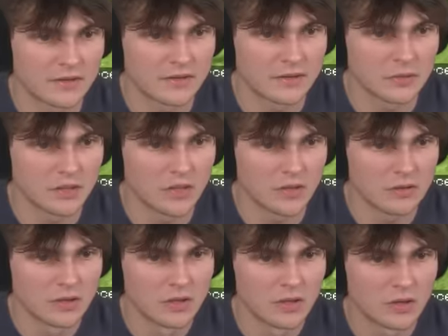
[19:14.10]
here we go.
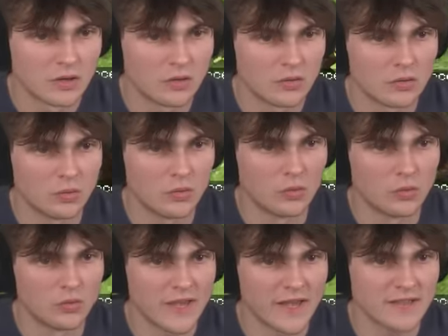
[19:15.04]
Ooh,
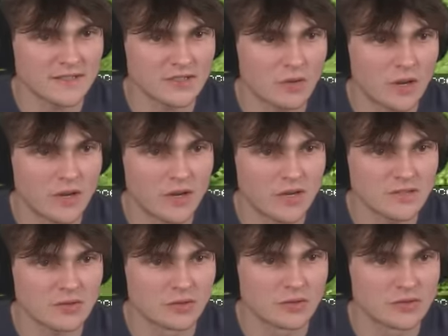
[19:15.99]
yeah, that's quite a nice
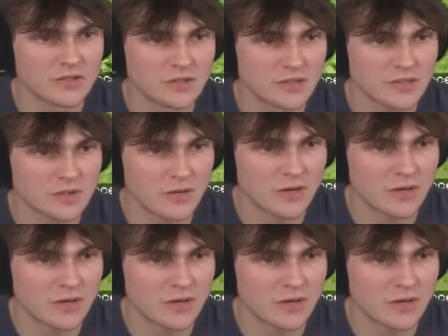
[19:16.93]
horse. It's quite